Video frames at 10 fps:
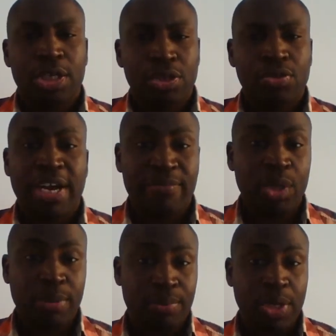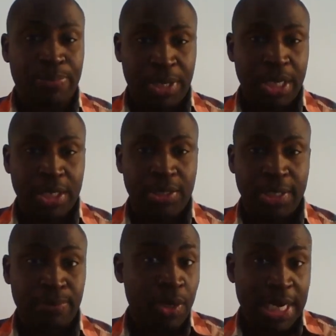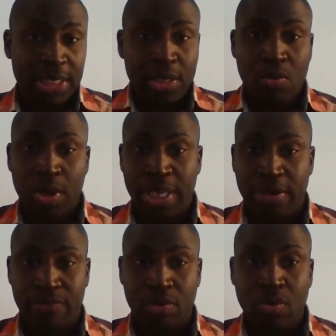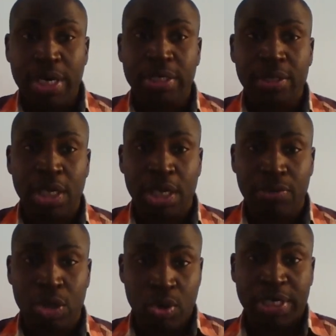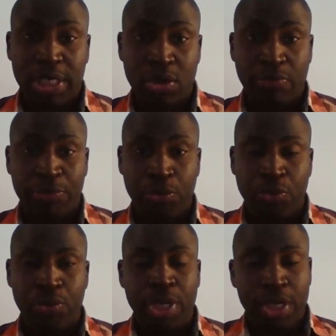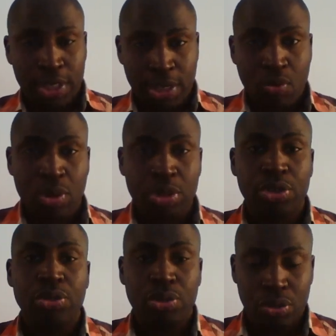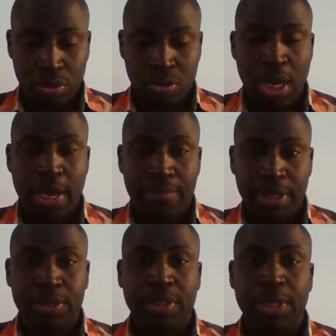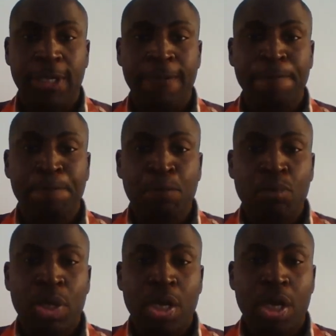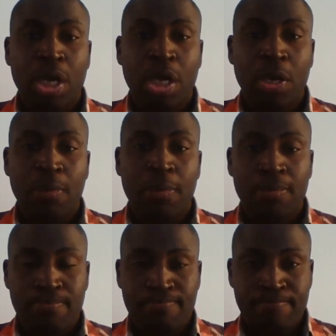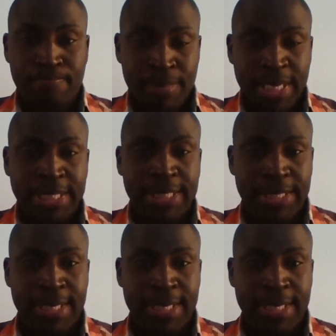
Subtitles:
You have multiple PhDs, but that's not what they have requested of you. They want you to basically um, meet